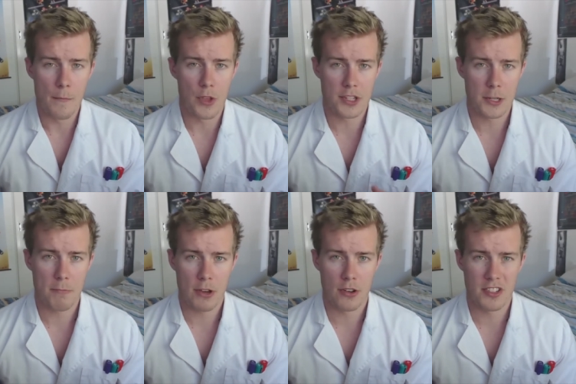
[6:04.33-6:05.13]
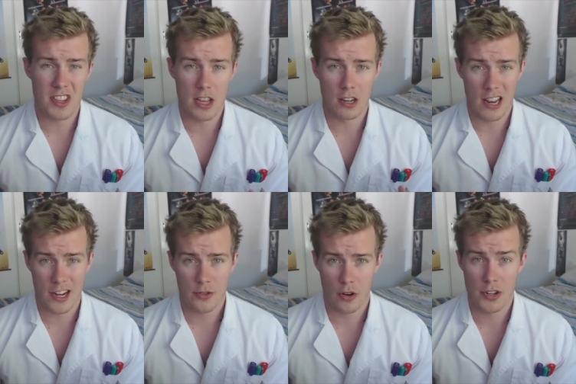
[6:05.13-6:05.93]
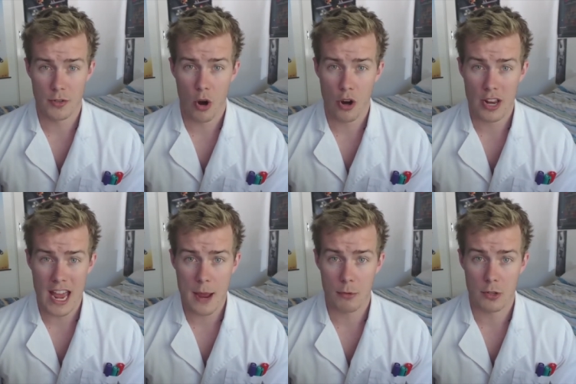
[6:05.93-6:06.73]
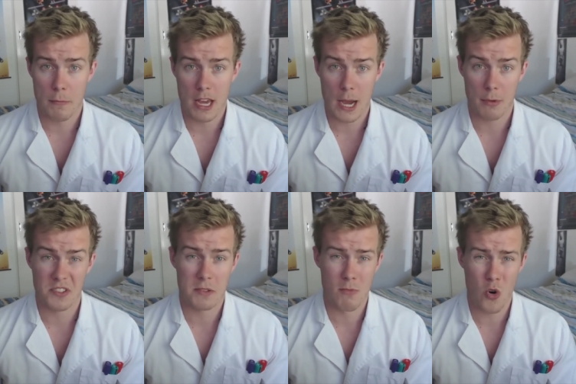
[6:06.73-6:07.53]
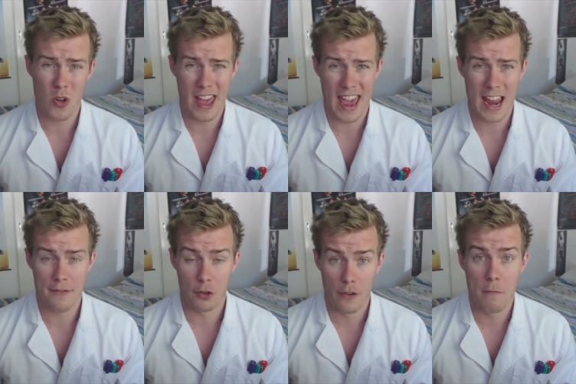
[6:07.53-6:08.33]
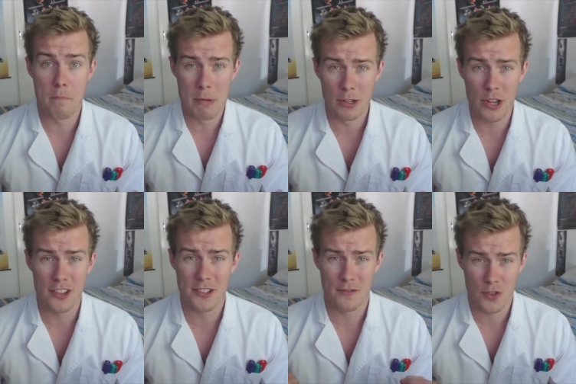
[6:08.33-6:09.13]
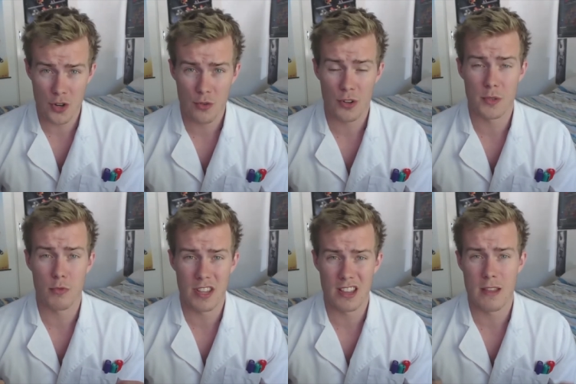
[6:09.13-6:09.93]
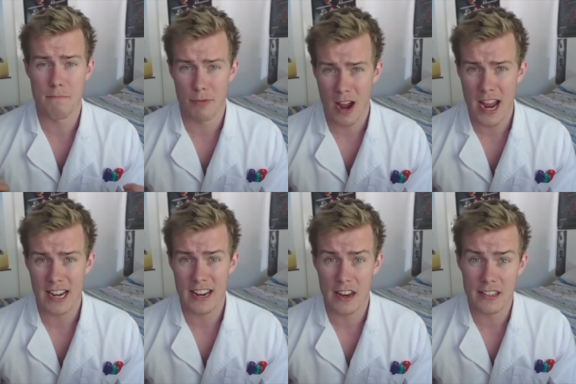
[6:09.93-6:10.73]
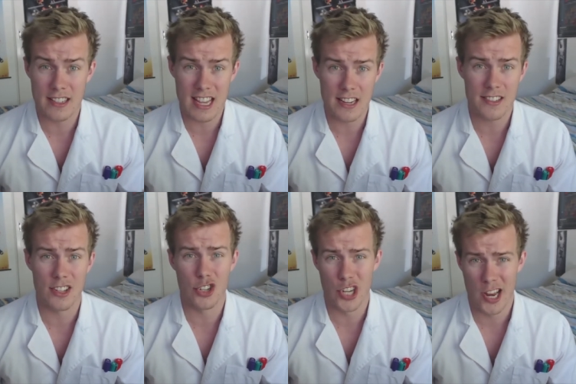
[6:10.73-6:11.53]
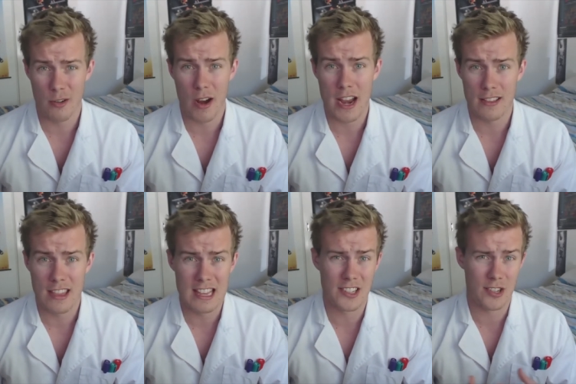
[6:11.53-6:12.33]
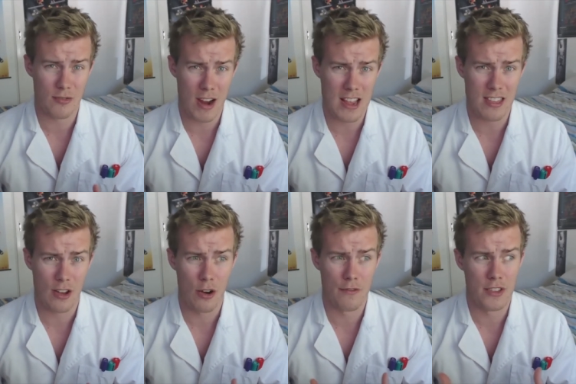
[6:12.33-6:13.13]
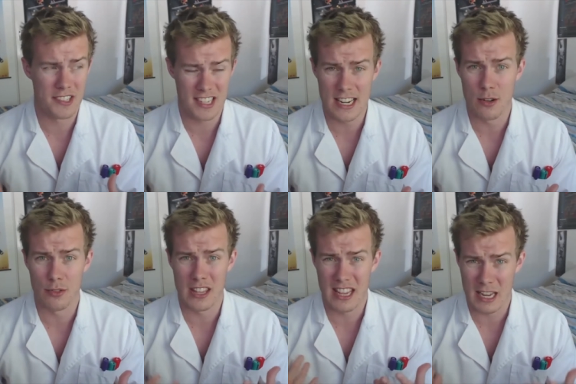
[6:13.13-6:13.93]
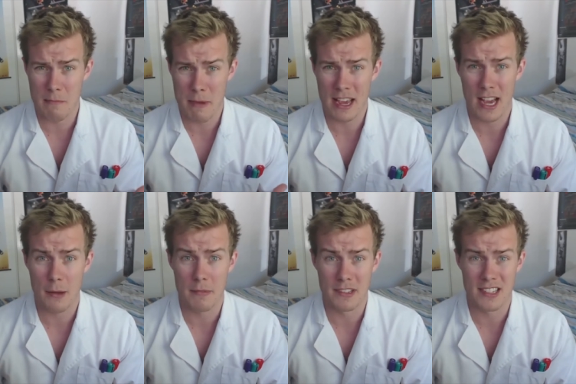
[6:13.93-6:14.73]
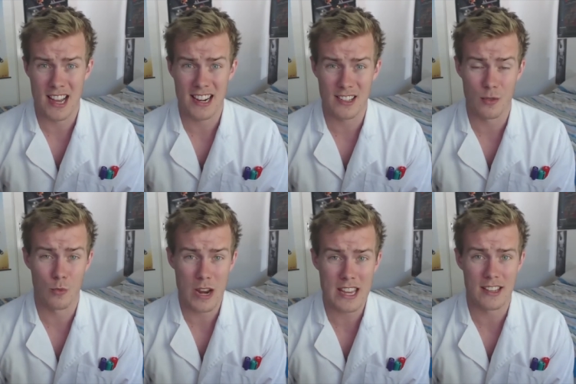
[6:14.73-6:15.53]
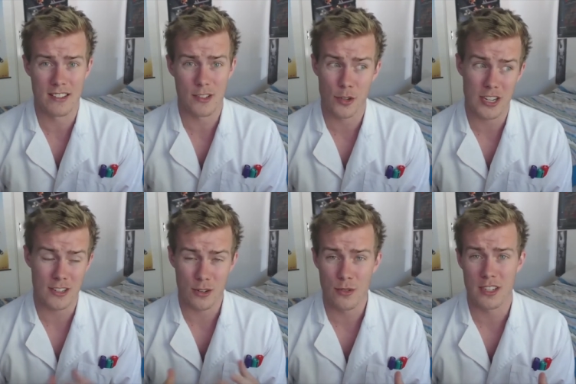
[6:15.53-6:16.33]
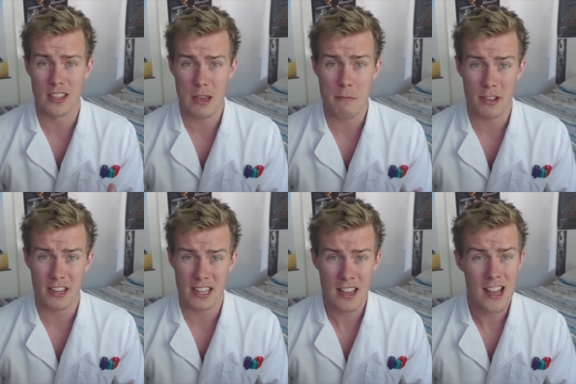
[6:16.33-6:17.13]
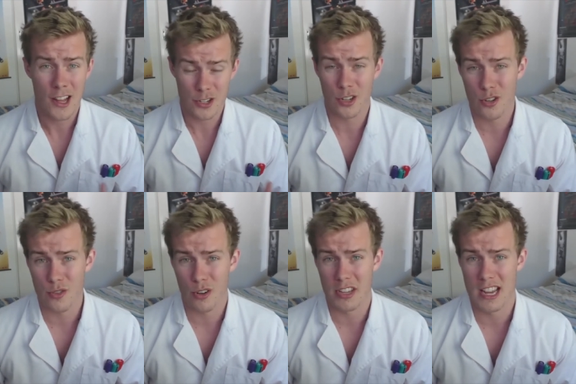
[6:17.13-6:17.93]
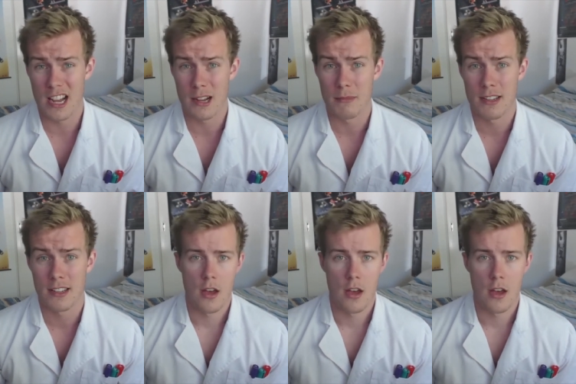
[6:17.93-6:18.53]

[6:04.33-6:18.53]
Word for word: This is because the electrodes are only able to pick up a small handful of billions of neurons within the brain, and as these degenerate, the strength of the signal that they can pick up is starting to weaken, so she's losing the ability to control the arm.